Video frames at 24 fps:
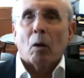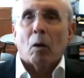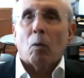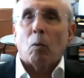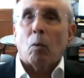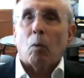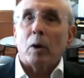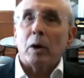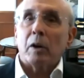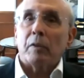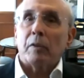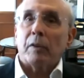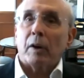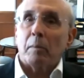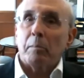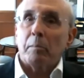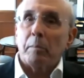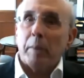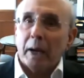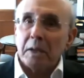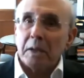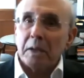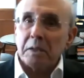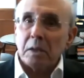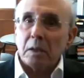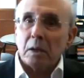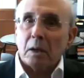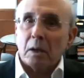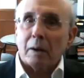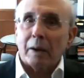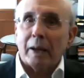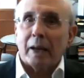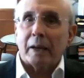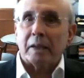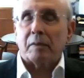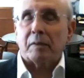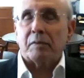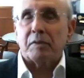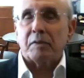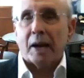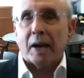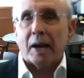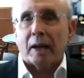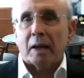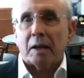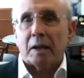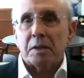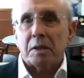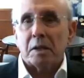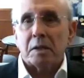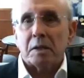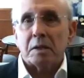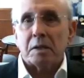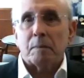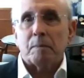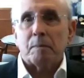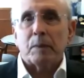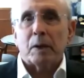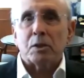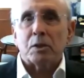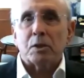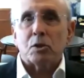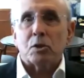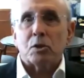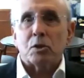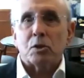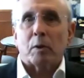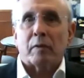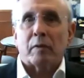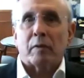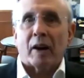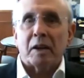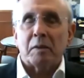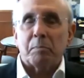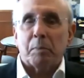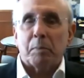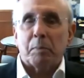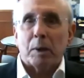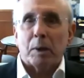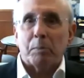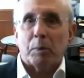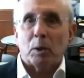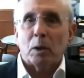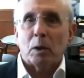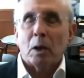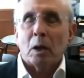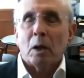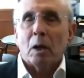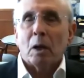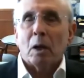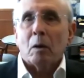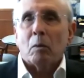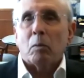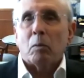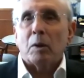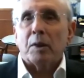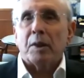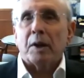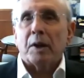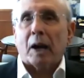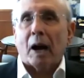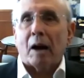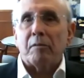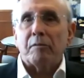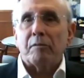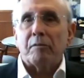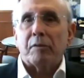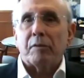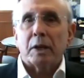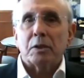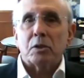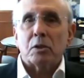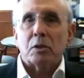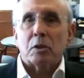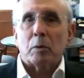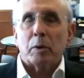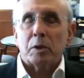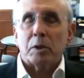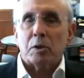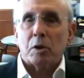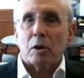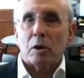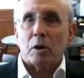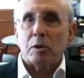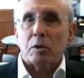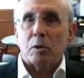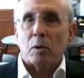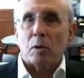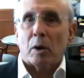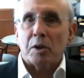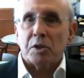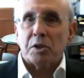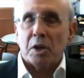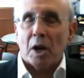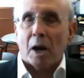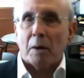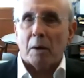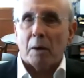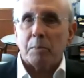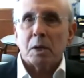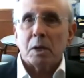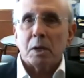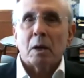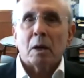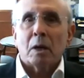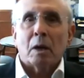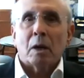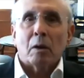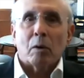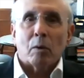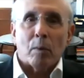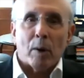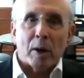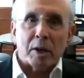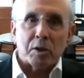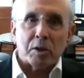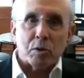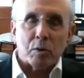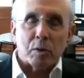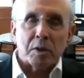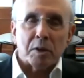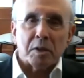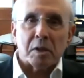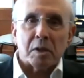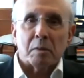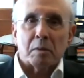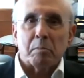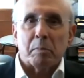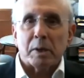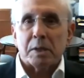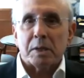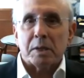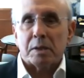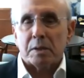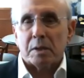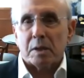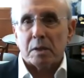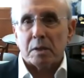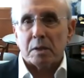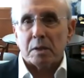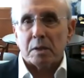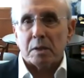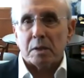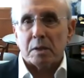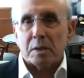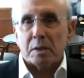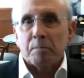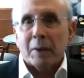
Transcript: One of our biggest collective challenges is to provide people with the confidence to return to our shops, restaurants, and businesses.